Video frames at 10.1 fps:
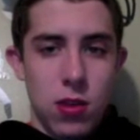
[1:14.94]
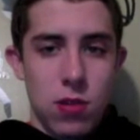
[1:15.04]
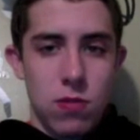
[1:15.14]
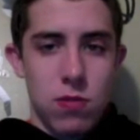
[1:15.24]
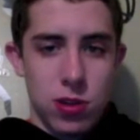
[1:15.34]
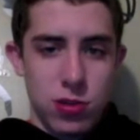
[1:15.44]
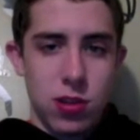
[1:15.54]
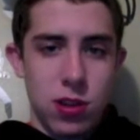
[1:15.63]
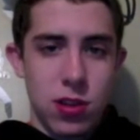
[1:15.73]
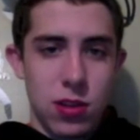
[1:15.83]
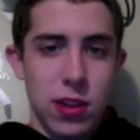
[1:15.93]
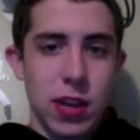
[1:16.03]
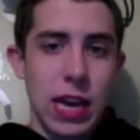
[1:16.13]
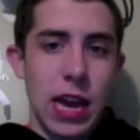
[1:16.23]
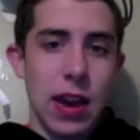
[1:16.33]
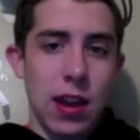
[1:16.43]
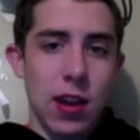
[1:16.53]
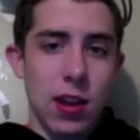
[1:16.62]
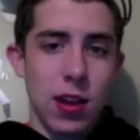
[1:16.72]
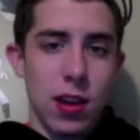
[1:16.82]
Russia, and Canada,
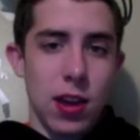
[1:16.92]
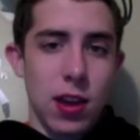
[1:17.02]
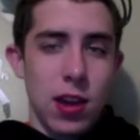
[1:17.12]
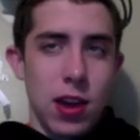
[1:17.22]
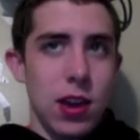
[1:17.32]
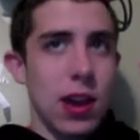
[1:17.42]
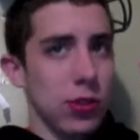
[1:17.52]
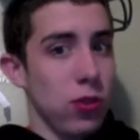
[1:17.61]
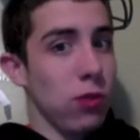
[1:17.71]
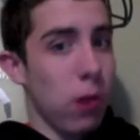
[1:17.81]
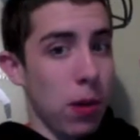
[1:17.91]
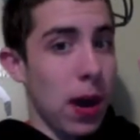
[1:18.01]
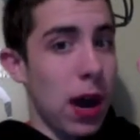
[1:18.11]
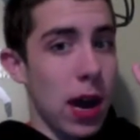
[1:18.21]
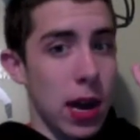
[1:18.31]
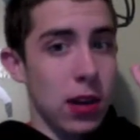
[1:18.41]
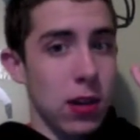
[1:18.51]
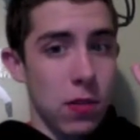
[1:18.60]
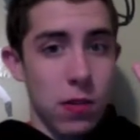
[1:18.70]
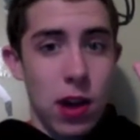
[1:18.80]
and not too far behind
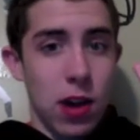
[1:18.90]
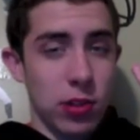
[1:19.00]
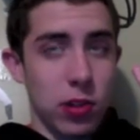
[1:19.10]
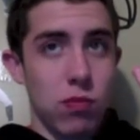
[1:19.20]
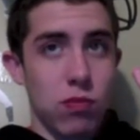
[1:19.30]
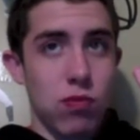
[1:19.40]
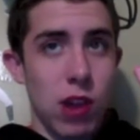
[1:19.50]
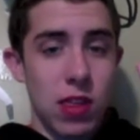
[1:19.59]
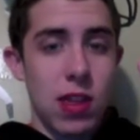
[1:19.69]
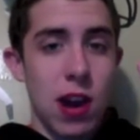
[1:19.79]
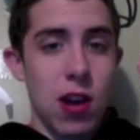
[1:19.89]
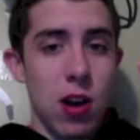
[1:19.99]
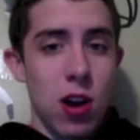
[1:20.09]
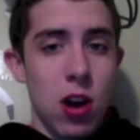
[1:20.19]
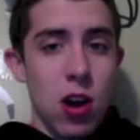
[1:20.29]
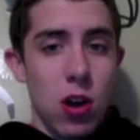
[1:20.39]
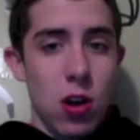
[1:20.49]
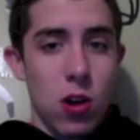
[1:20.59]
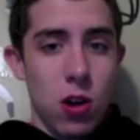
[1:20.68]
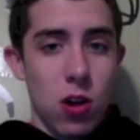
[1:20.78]
that are actually right there
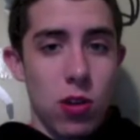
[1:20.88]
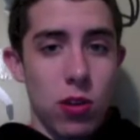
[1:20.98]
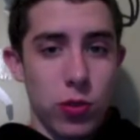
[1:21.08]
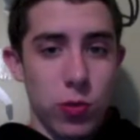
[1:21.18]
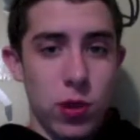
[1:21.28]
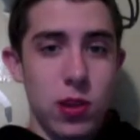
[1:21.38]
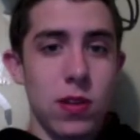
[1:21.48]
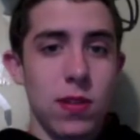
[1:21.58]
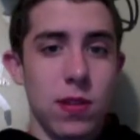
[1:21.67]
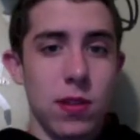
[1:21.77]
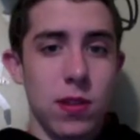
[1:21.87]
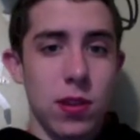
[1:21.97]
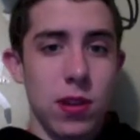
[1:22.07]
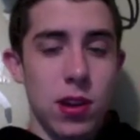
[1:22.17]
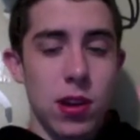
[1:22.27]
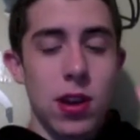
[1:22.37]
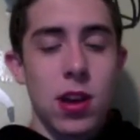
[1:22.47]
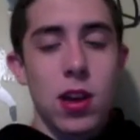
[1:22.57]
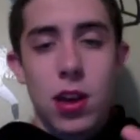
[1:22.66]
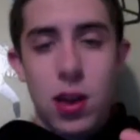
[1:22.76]
are the Swedes
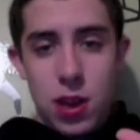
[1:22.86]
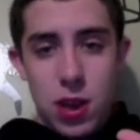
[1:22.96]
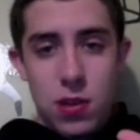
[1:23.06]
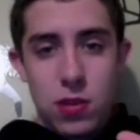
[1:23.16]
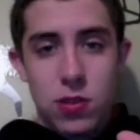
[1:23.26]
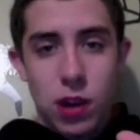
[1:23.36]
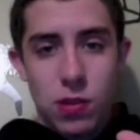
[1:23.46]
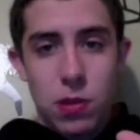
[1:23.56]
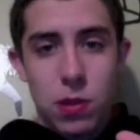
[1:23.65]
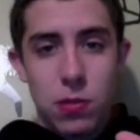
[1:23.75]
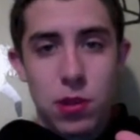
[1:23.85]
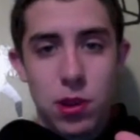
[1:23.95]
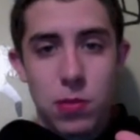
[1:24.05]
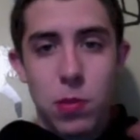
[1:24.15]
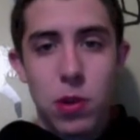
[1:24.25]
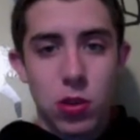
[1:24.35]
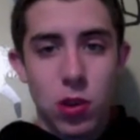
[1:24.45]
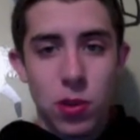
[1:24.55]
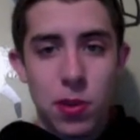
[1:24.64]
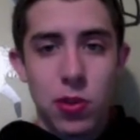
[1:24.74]
and the Czech Republic. But we're going to talk
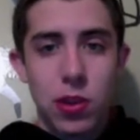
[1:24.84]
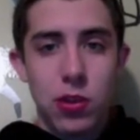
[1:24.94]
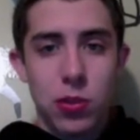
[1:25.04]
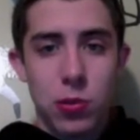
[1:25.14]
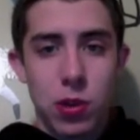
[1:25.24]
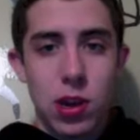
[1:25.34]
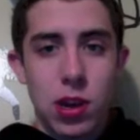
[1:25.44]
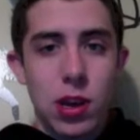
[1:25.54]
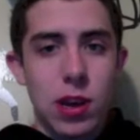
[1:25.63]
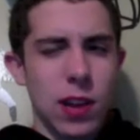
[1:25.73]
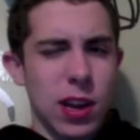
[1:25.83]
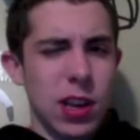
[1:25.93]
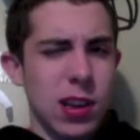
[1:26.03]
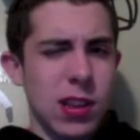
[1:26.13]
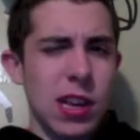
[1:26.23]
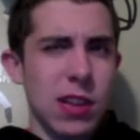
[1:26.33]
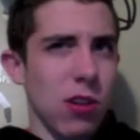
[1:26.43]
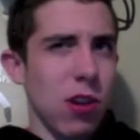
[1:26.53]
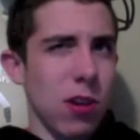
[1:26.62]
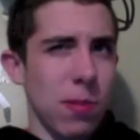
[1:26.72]
about these three because I could
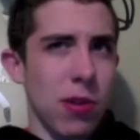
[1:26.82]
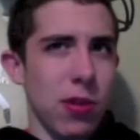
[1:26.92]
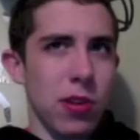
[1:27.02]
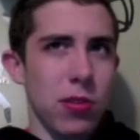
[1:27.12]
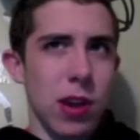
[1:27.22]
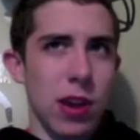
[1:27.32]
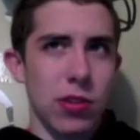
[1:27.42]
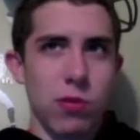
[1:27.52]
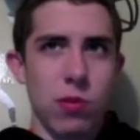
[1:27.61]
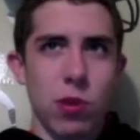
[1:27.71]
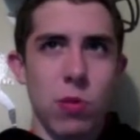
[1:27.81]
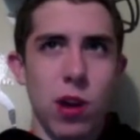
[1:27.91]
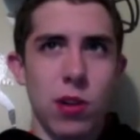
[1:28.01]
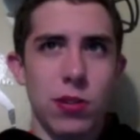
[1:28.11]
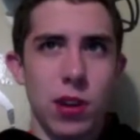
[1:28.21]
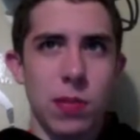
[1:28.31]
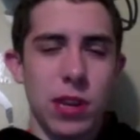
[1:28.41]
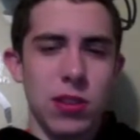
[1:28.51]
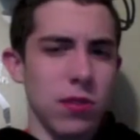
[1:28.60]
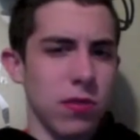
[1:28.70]
talk about these three actually really well, and it's going to be
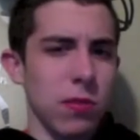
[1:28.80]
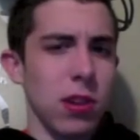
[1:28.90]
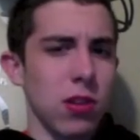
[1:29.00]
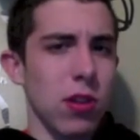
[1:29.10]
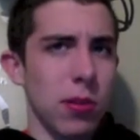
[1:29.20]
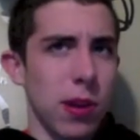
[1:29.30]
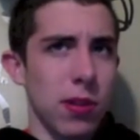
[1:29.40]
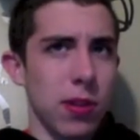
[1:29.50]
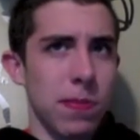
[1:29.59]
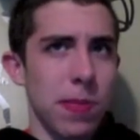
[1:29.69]
easier for me to talk about them.